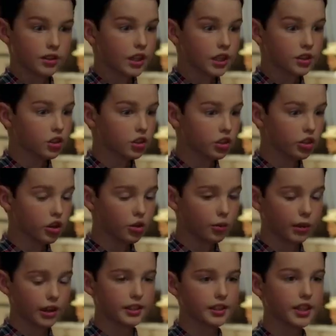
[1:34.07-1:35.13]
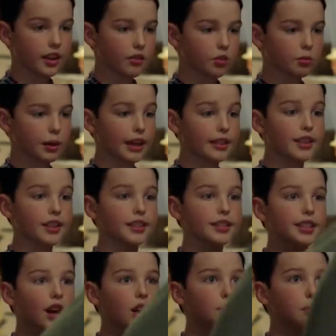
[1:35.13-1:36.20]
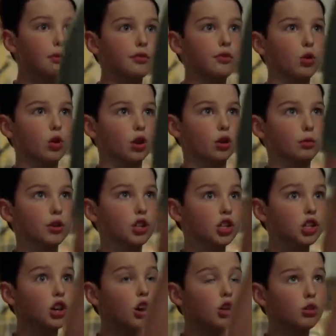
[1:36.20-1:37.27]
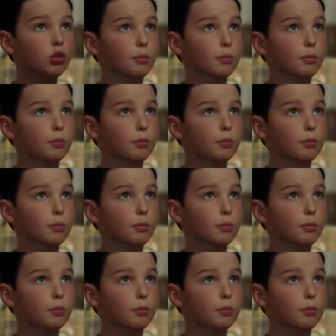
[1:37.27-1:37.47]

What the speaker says: This is new. It's never made this sound before. We should call a